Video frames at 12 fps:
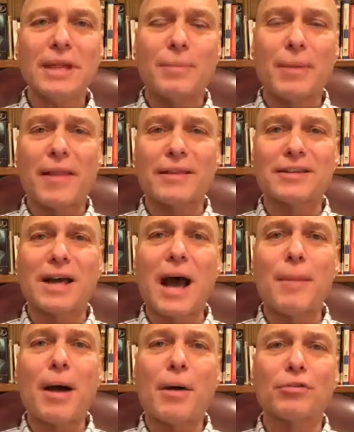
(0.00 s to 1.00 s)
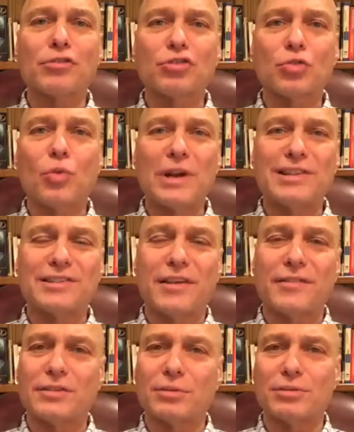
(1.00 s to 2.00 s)
And by the time I was
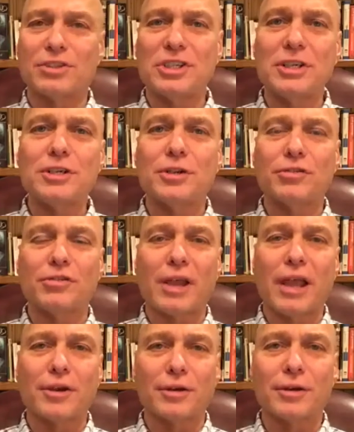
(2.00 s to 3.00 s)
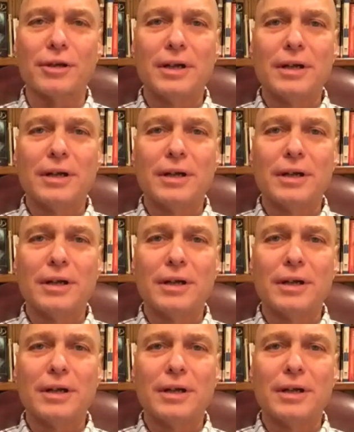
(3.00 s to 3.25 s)
27, so 10 years later,